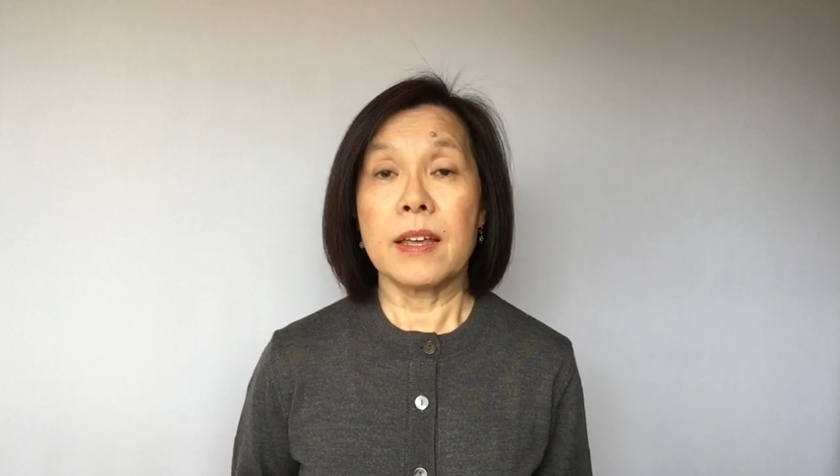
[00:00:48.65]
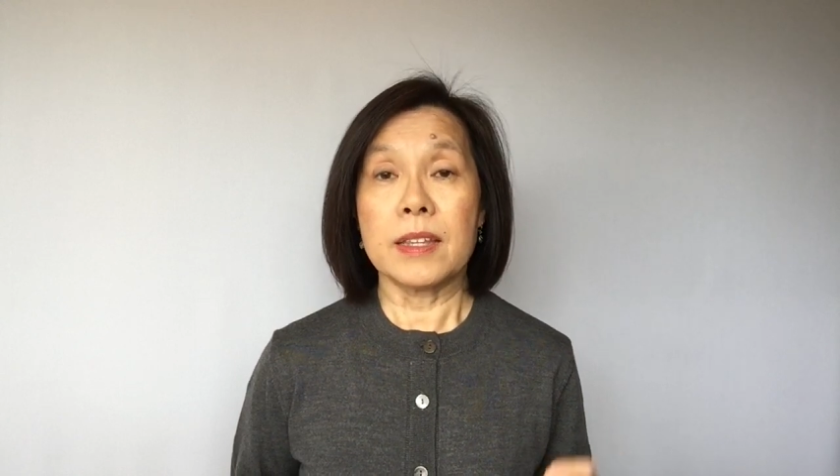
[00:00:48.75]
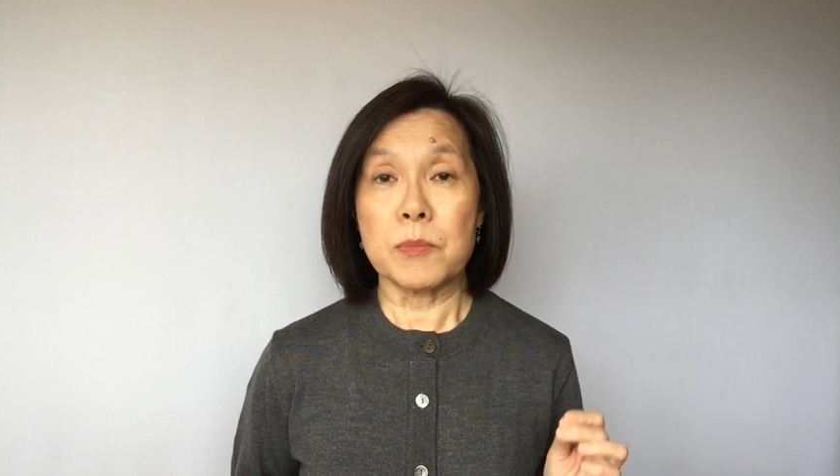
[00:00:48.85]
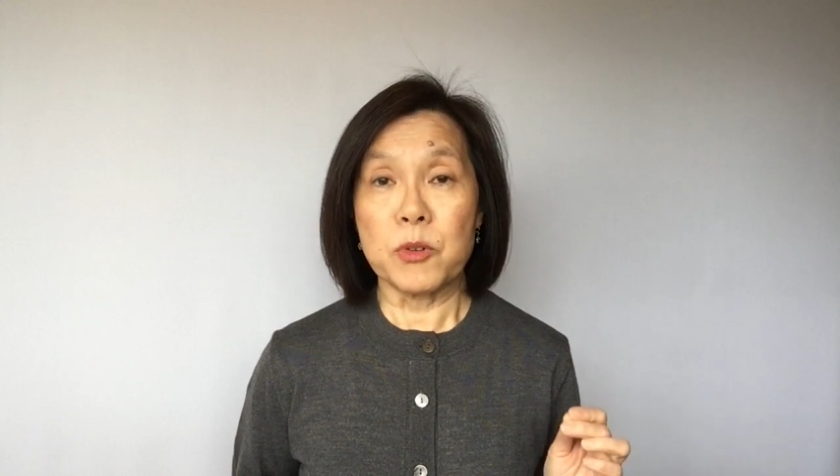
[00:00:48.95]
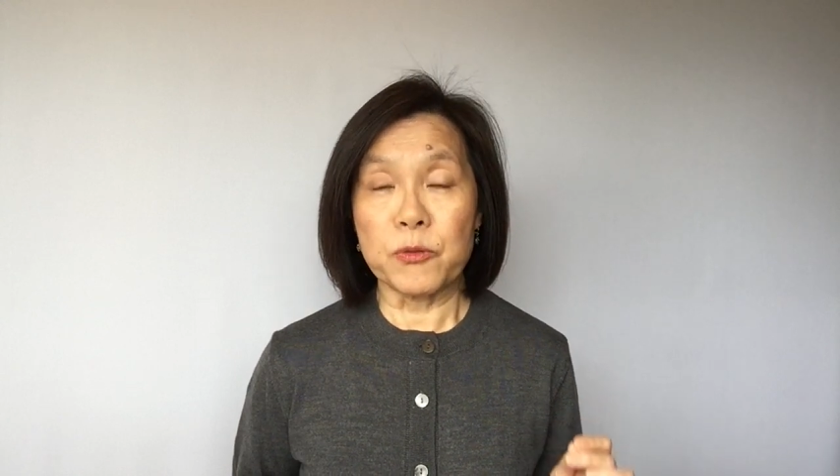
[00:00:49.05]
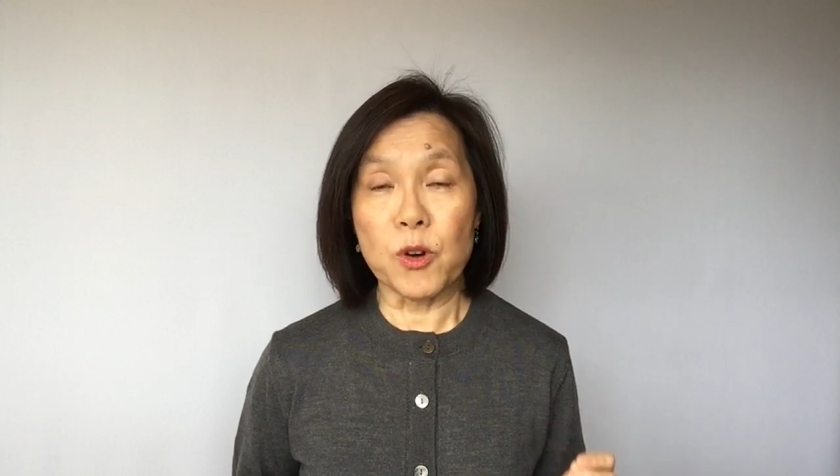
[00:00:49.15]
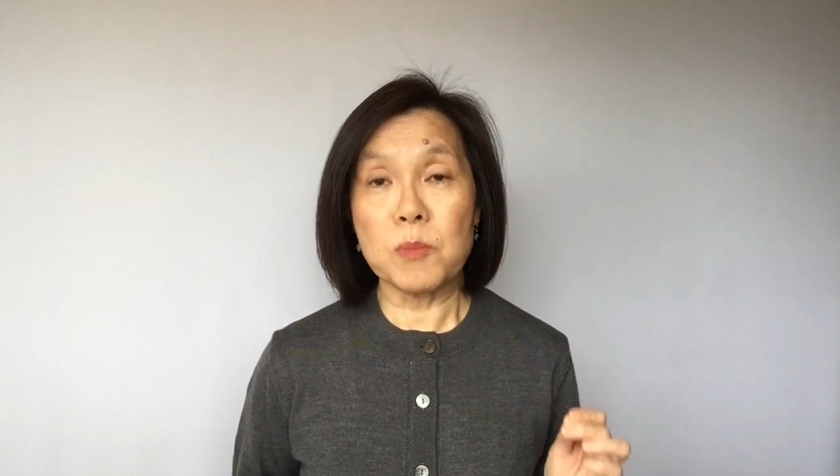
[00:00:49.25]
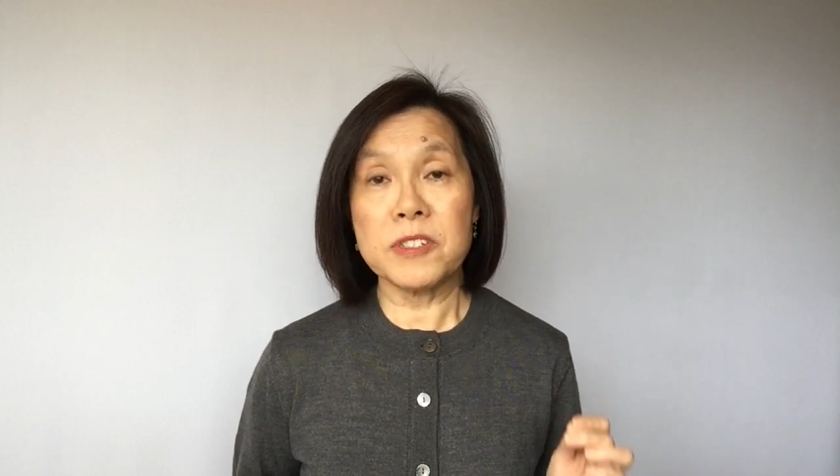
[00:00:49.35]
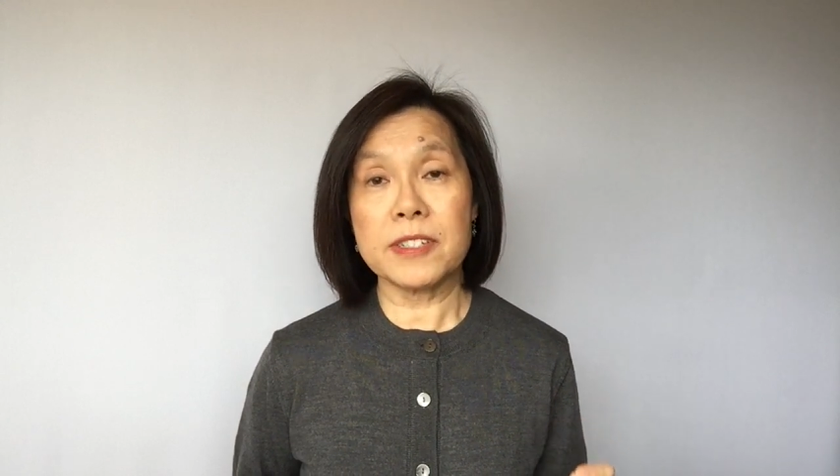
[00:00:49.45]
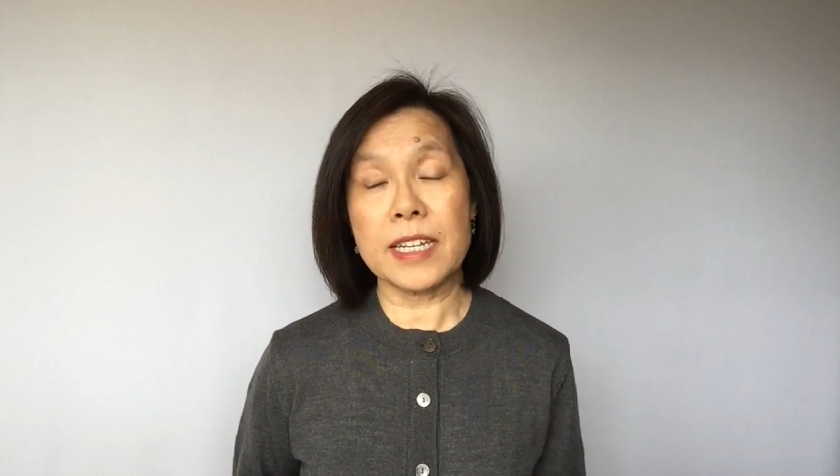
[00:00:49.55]
The
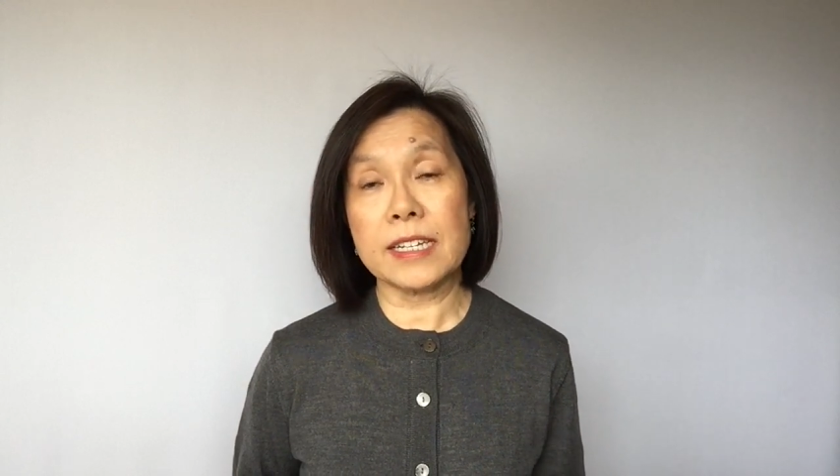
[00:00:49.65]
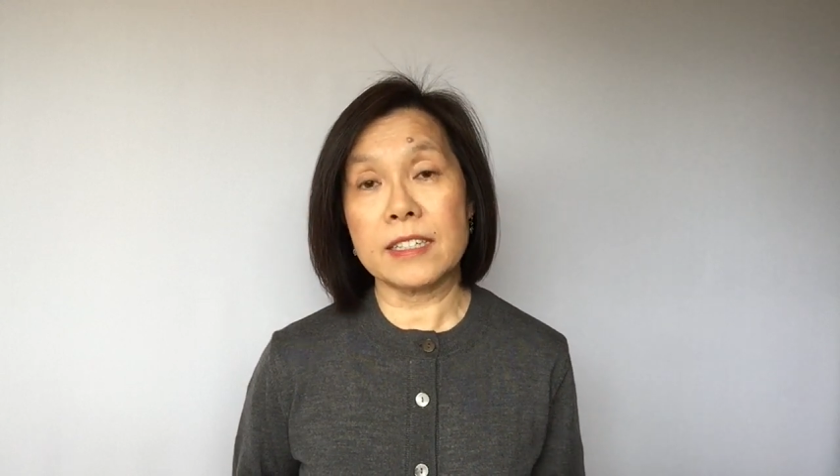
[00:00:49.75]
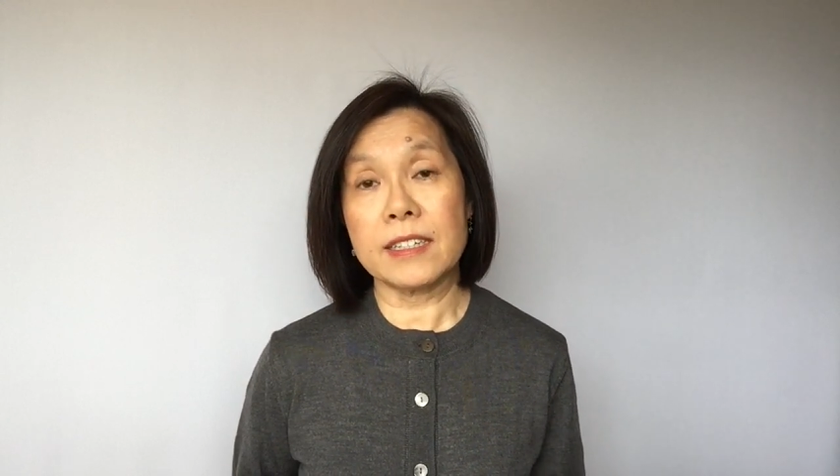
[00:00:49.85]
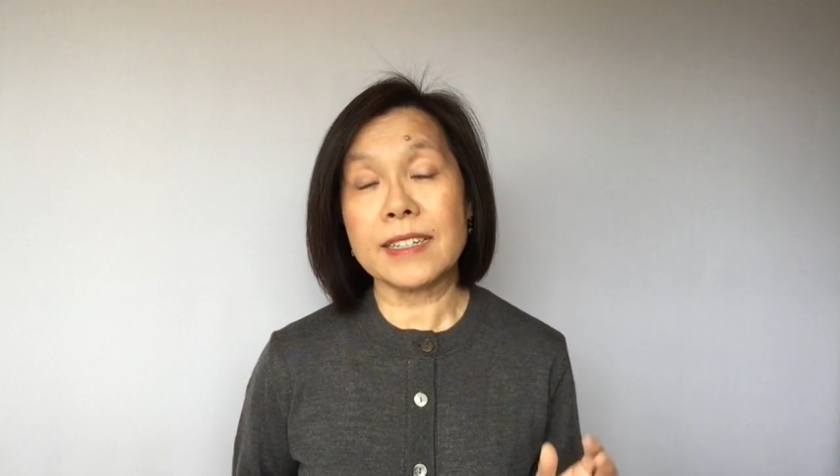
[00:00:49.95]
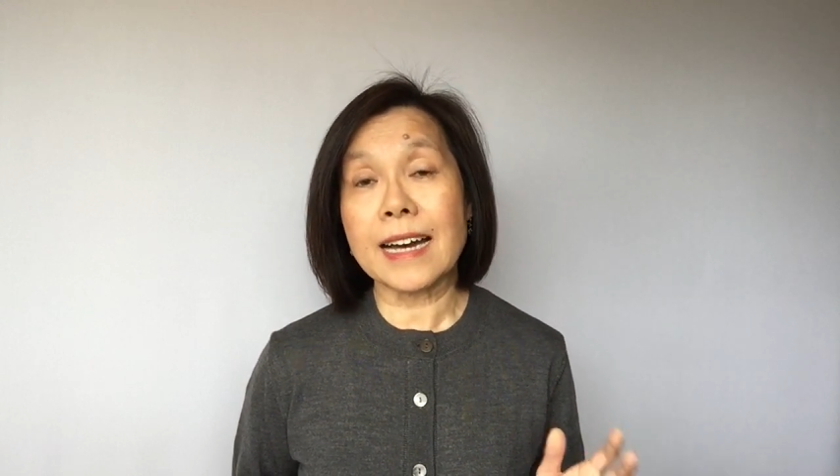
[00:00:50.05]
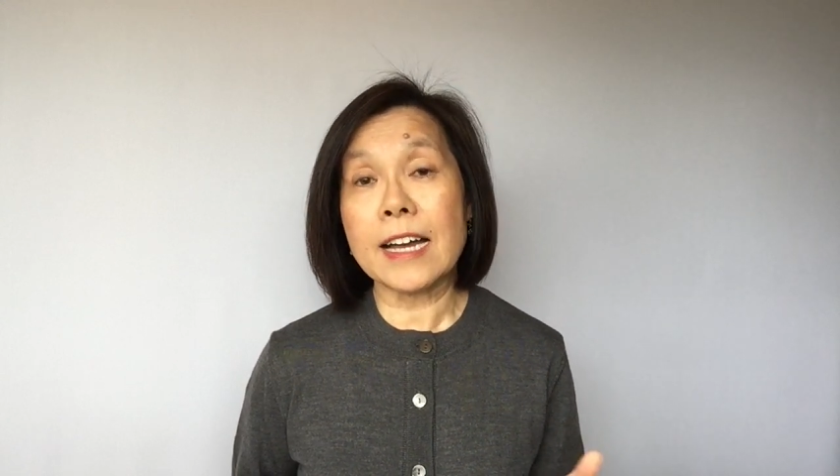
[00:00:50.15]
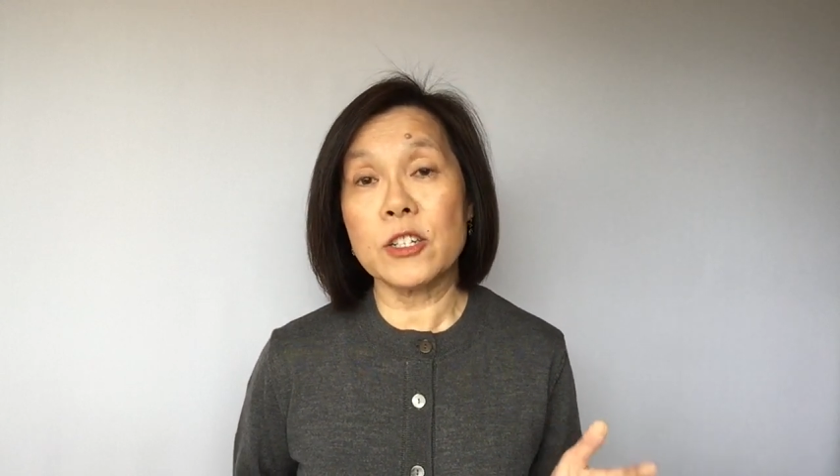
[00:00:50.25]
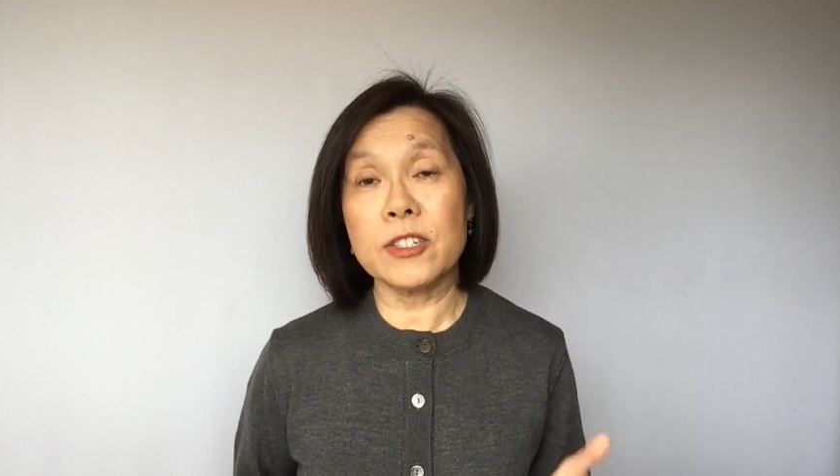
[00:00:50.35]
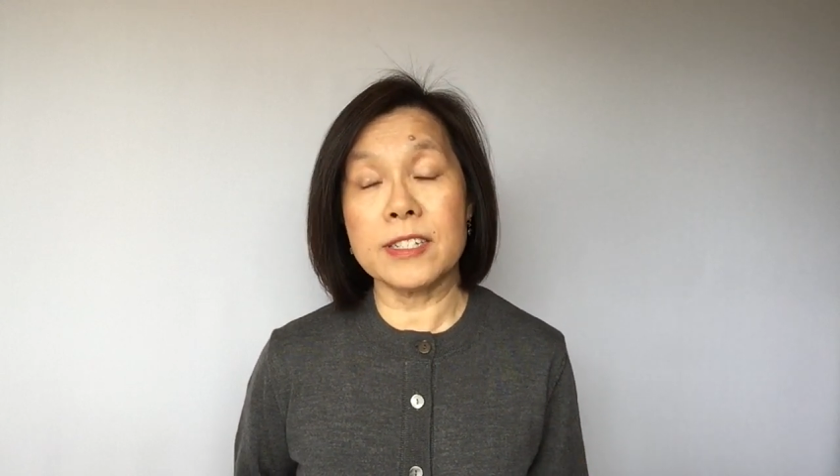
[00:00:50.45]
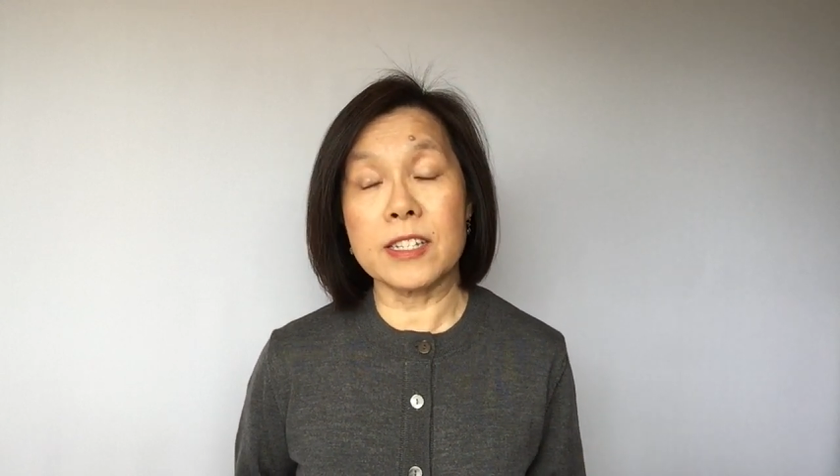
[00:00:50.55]
performance data guide
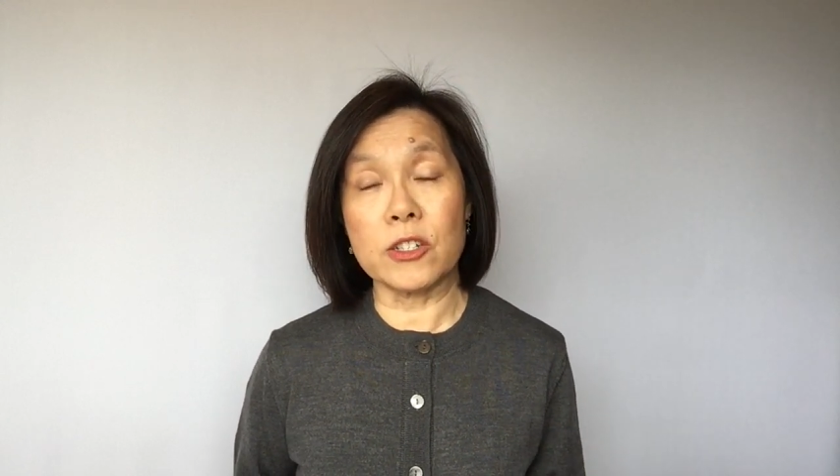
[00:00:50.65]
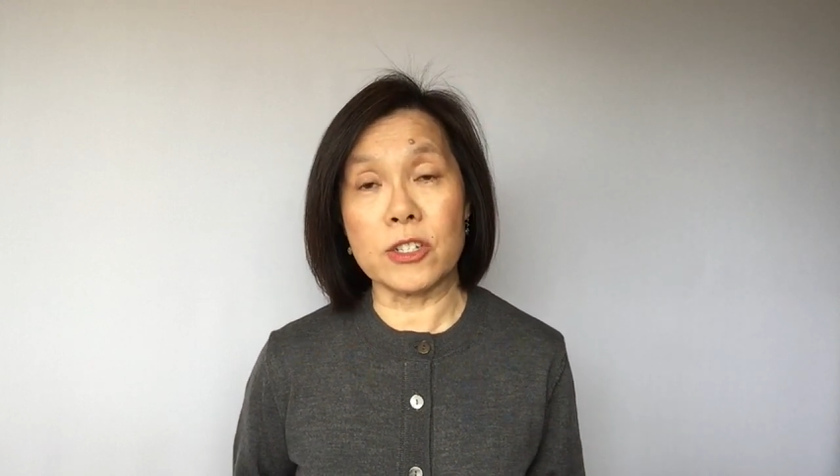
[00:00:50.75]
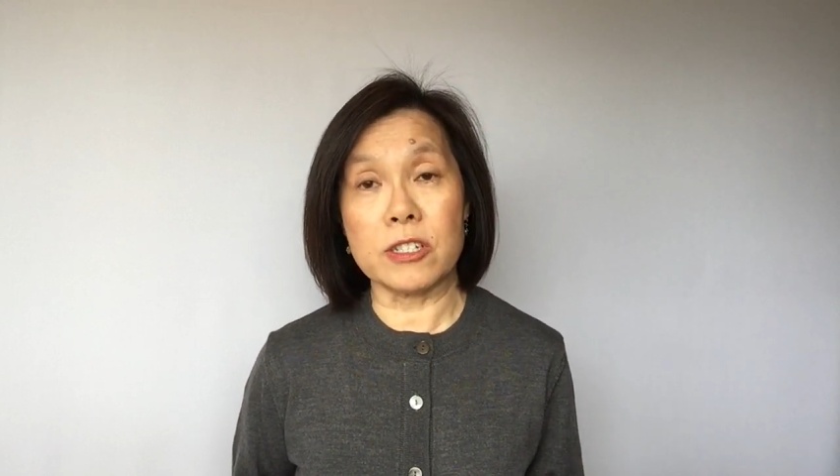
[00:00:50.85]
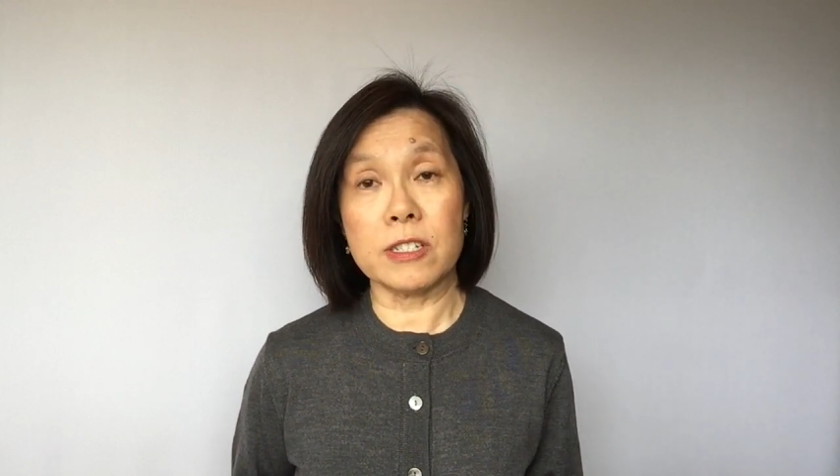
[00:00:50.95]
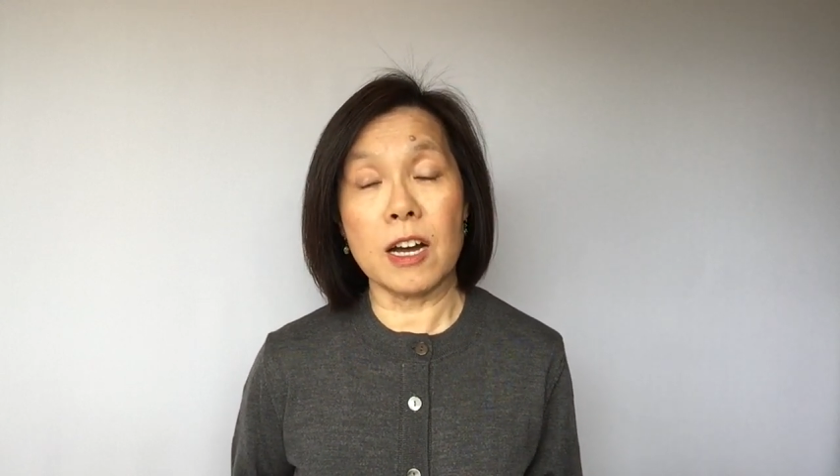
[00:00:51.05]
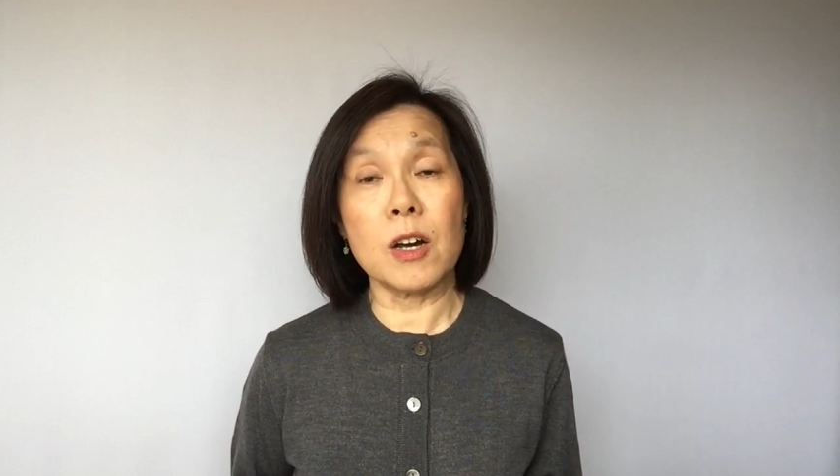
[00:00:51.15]
your decision